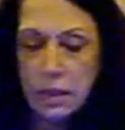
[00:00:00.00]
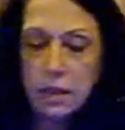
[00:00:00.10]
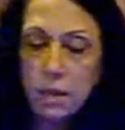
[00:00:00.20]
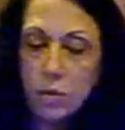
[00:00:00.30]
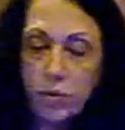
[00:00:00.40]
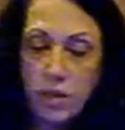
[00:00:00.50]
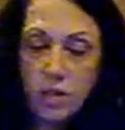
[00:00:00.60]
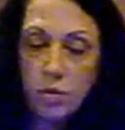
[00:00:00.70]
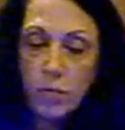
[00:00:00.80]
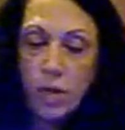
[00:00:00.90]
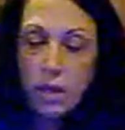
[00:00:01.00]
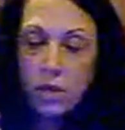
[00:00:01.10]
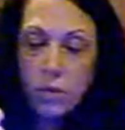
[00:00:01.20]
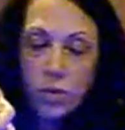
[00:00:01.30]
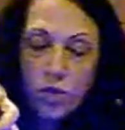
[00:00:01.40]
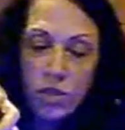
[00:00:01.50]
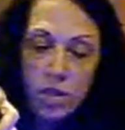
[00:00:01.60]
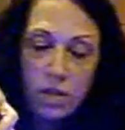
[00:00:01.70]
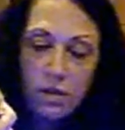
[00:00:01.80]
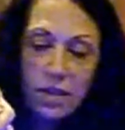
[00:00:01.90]
to the pretzel box, which just
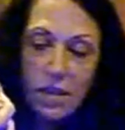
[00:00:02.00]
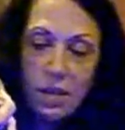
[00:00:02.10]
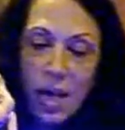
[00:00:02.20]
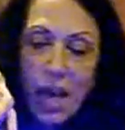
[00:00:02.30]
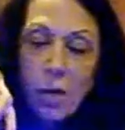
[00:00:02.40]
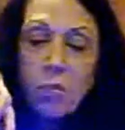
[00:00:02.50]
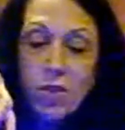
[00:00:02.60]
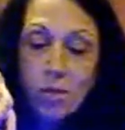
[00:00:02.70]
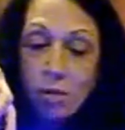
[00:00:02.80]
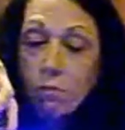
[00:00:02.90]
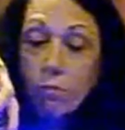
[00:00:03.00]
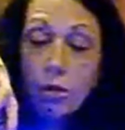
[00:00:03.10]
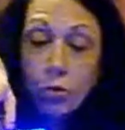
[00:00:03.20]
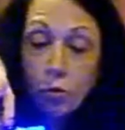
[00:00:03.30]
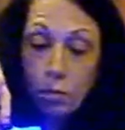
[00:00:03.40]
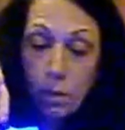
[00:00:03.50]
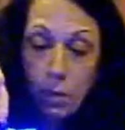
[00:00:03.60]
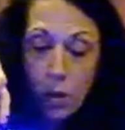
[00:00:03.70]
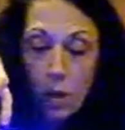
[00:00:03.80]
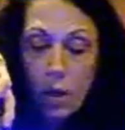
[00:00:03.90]
happened to be blue.
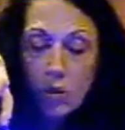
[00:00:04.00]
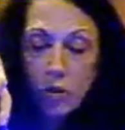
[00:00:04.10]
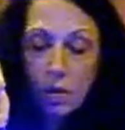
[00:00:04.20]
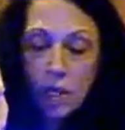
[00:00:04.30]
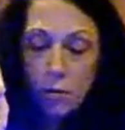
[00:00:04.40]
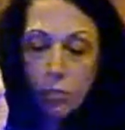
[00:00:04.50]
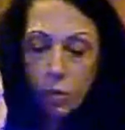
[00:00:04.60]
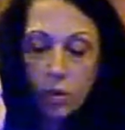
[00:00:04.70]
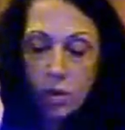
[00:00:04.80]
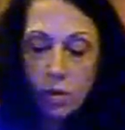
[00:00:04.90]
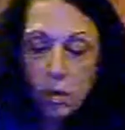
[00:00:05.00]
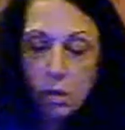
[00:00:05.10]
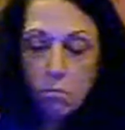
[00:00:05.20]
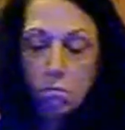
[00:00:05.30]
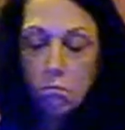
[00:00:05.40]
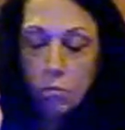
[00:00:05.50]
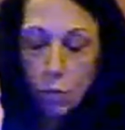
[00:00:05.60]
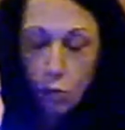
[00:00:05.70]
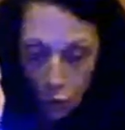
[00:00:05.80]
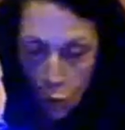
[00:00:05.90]
So the label was
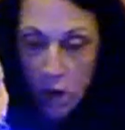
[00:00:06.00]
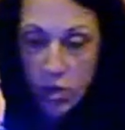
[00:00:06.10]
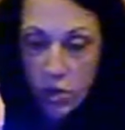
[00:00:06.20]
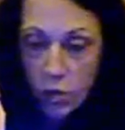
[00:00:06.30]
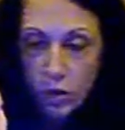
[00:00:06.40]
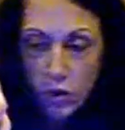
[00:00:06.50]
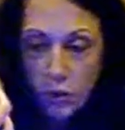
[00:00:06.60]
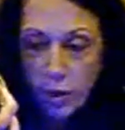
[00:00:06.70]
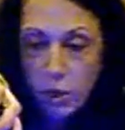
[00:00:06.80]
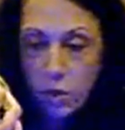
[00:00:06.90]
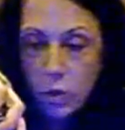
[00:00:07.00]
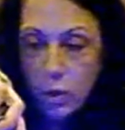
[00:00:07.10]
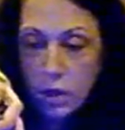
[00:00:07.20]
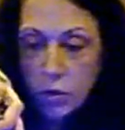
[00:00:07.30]
washed off, peeled off.